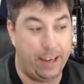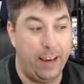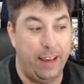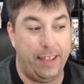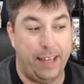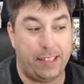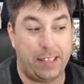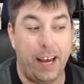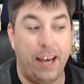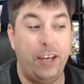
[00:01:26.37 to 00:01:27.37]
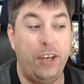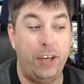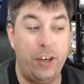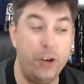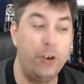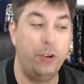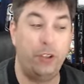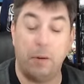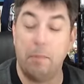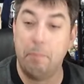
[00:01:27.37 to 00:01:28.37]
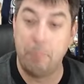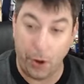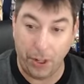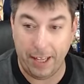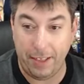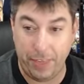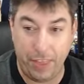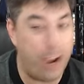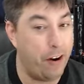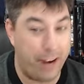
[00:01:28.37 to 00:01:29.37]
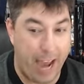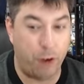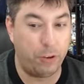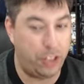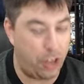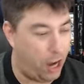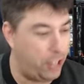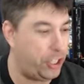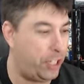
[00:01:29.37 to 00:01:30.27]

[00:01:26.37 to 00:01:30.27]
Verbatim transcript: That's a huge bullet they are now dodging.